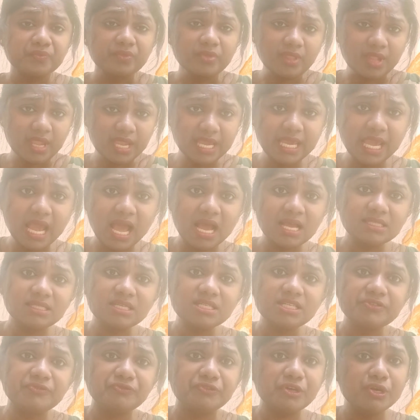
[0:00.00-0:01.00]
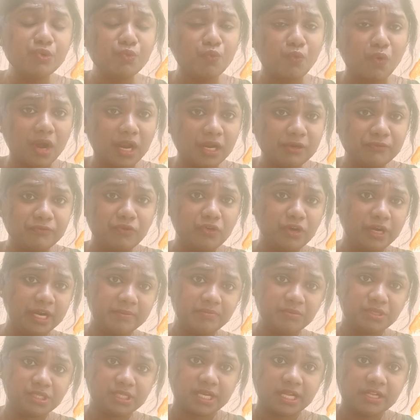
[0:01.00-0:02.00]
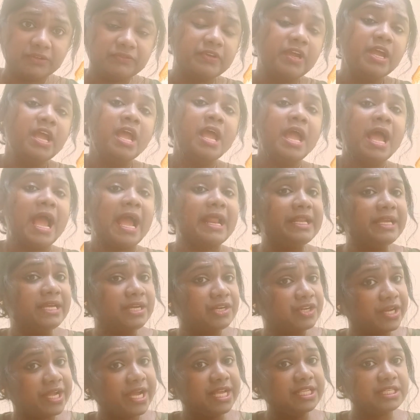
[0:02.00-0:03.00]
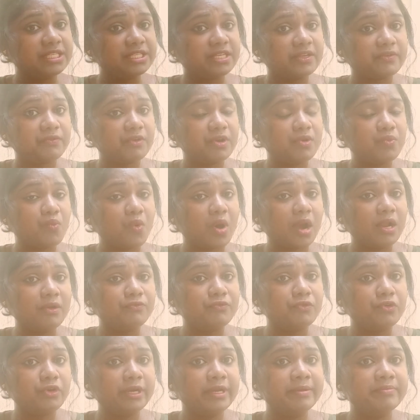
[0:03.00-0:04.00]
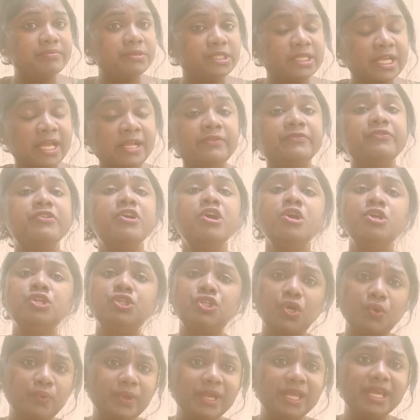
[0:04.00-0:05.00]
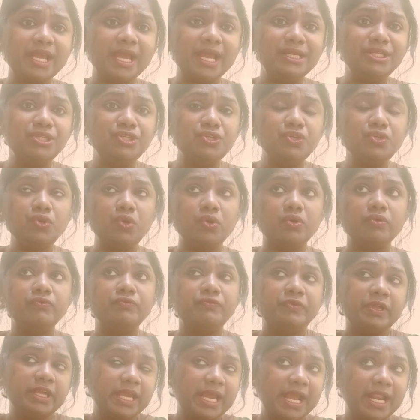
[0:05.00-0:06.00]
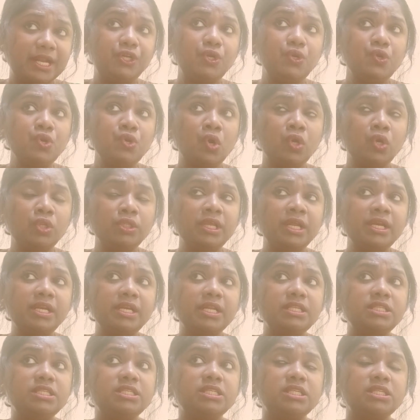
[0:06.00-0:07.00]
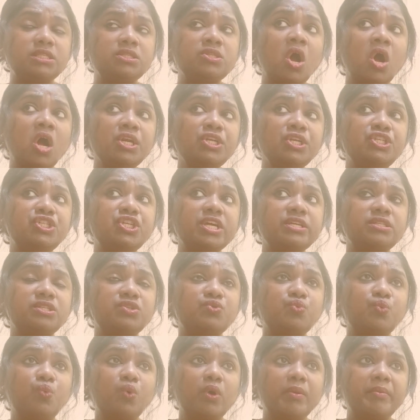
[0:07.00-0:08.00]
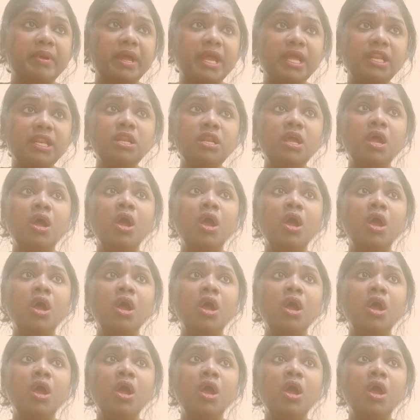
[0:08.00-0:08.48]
He has a different world for himself, and he creates a different world for himself. So we get to know that it's not just women